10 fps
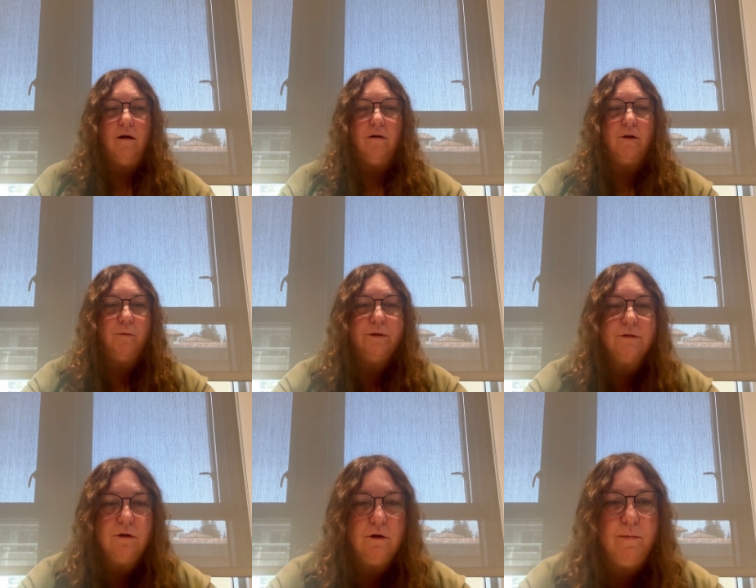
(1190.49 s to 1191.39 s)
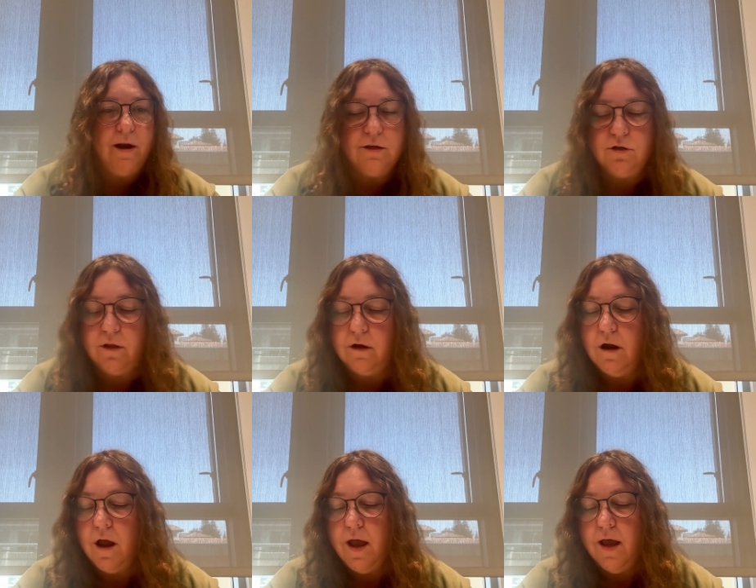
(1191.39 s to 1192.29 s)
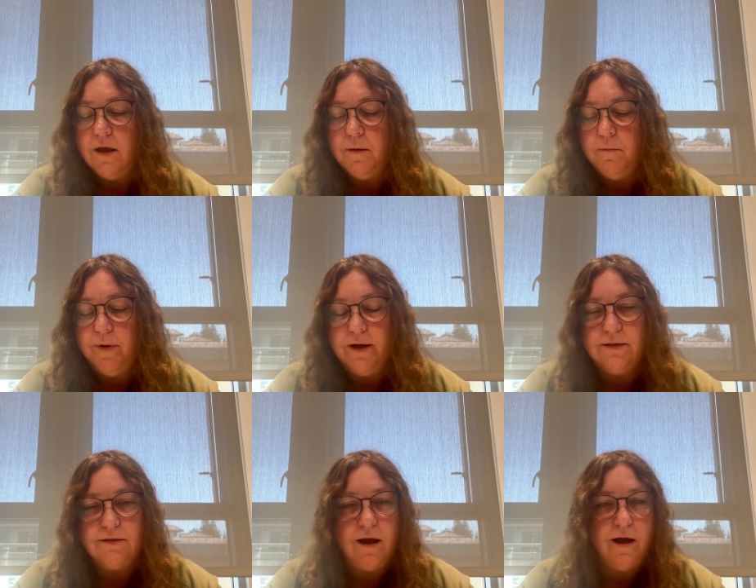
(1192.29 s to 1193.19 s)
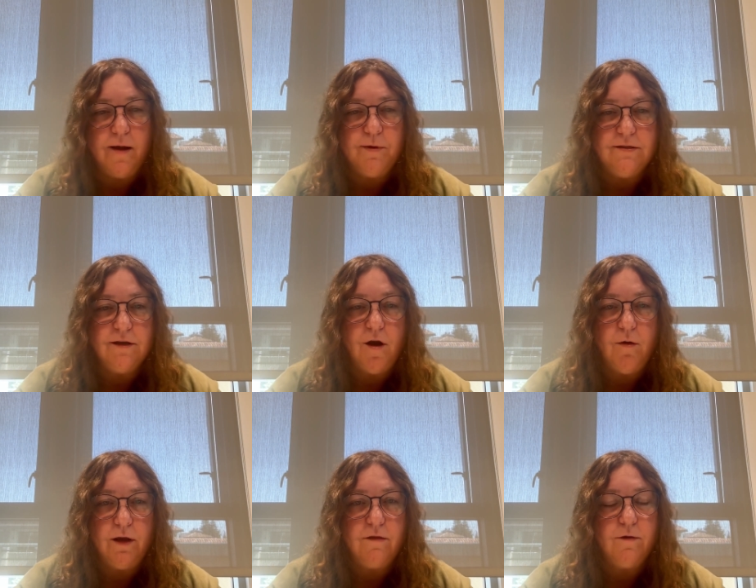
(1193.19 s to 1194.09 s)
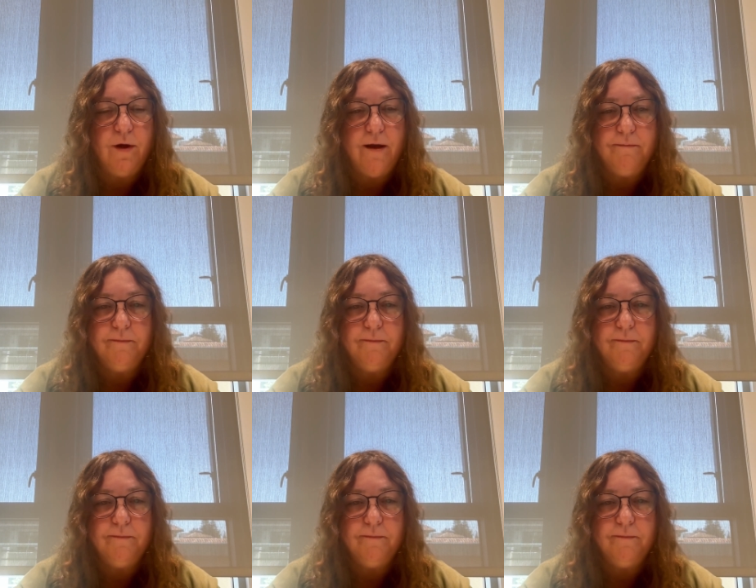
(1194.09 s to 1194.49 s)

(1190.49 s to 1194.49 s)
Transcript: honor what's good about each other. But I'm easygoing either way.